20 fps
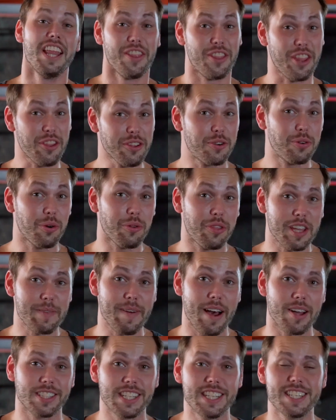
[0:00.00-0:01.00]
The other cool thing
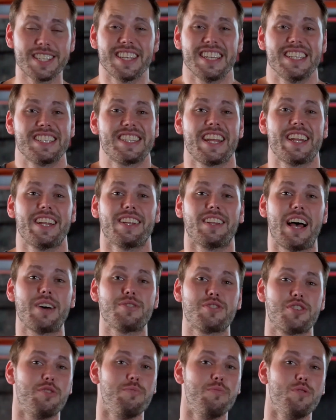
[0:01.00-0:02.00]
about this is that it
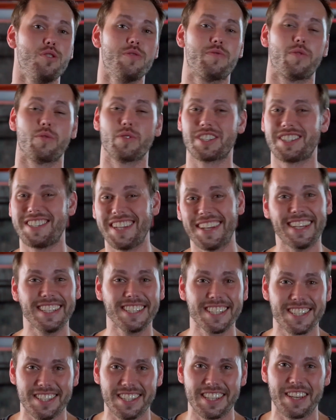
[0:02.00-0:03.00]
allows you to move
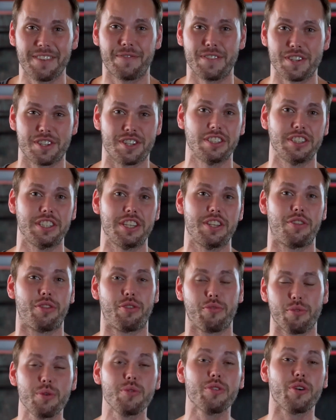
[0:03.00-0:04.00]
ridiculously efficiently
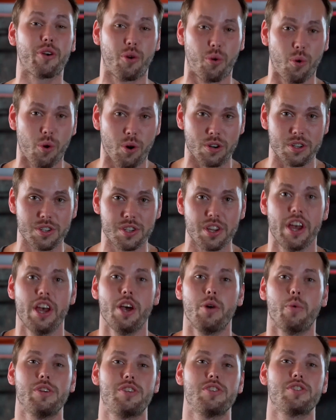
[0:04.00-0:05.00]
through the course,
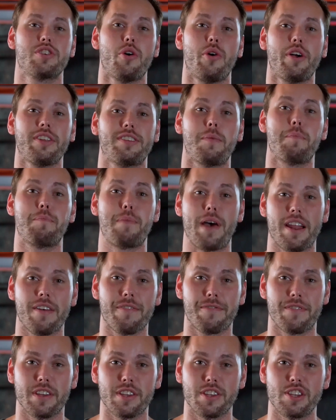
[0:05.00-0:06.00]
which is going to
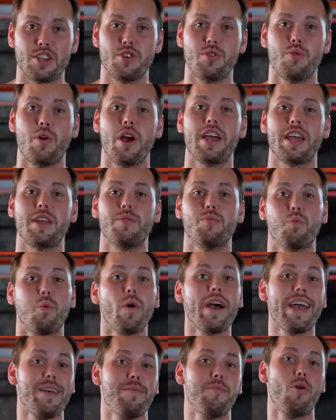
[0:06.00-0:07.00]
benefit you in
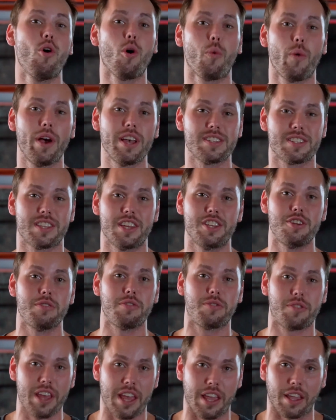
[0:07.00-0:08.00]
way more ways than
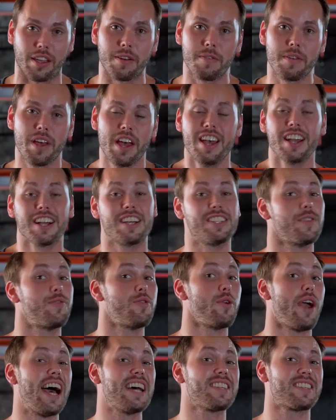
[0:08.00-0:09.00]
you'd think. Because if
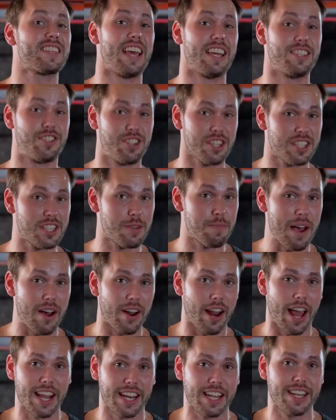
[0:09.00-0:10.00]
you ask just
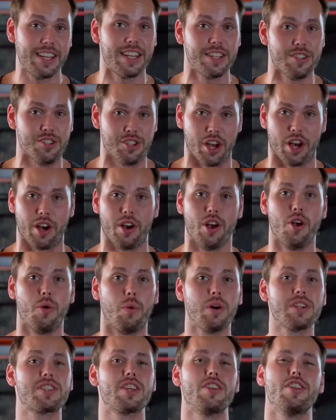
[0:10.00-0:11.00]
about any ninja,
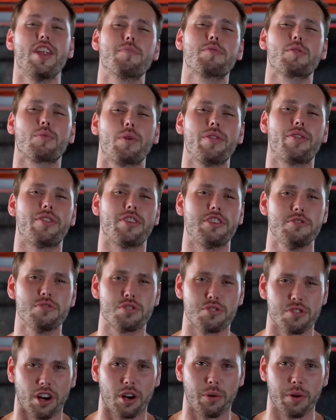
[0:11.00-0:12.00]
what's the number one thing you
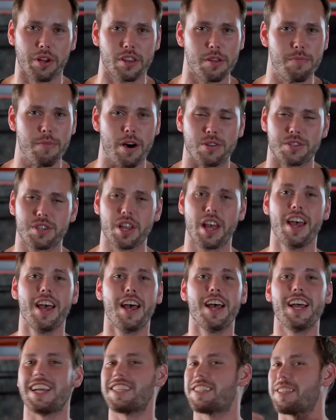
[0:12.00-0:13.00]
struggle with the most?
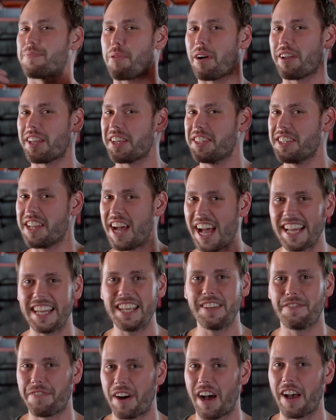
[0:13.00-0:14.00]
It's probably
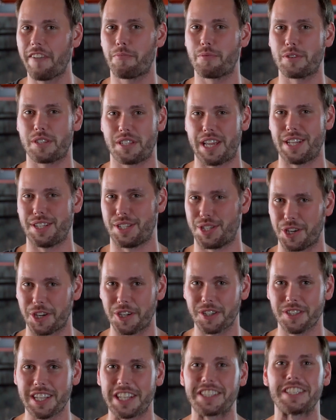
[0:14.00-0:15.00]
95%
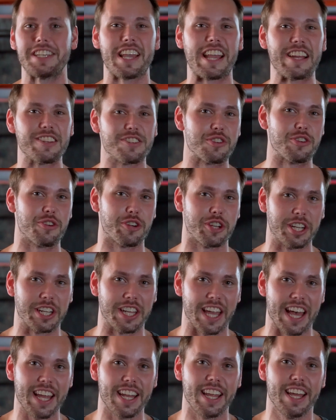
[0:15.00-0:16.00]
certain that the answer you're gonna
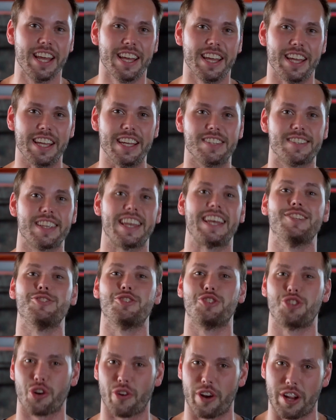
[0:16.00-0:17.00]
get is
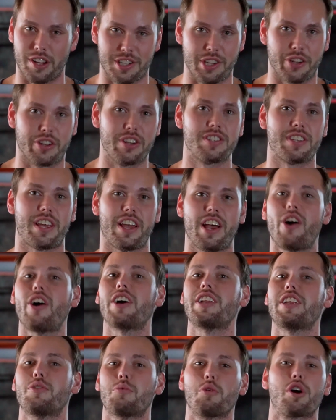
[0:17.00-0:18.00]
endurance. They're gonna say, oh, I
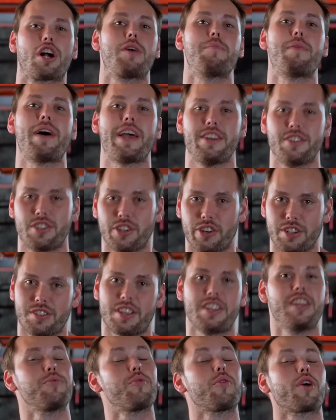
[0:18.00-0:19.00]
need to work on my endurance. I
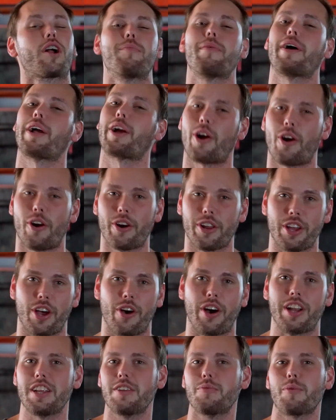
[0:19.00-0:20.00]
need to work on my cardio.
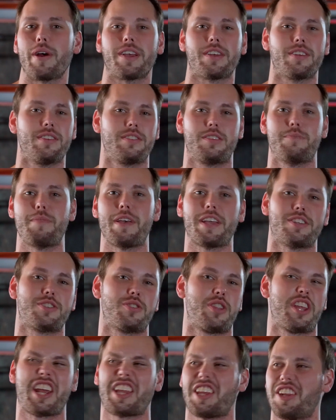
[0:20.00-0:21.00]
I need to make it so
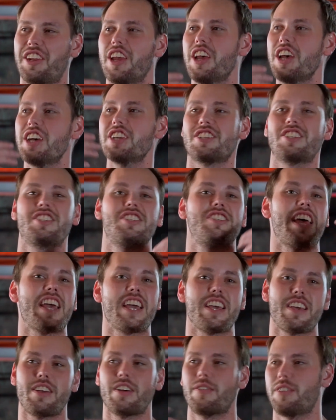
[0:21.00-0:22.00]
that I can
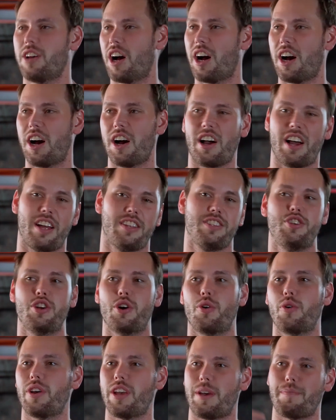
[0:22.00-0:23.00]
stay
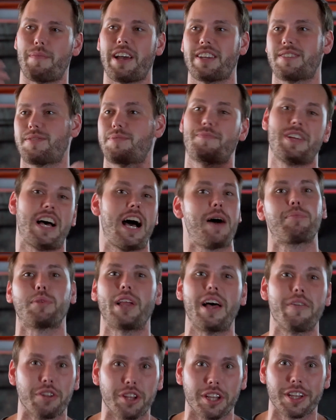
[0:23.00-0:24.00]
at my top
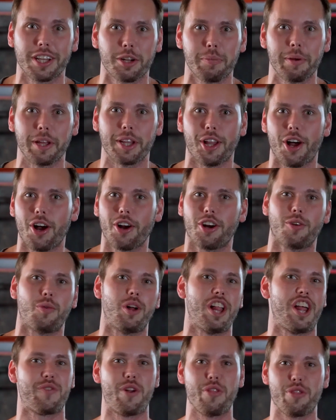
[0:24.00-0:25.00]
level a little bit longer
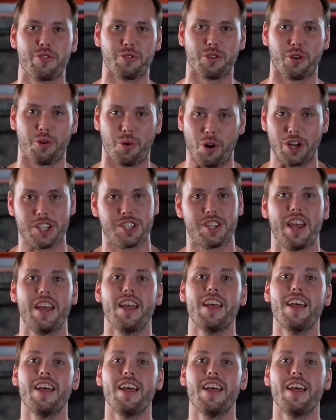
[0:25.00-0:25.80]
while I run through the course.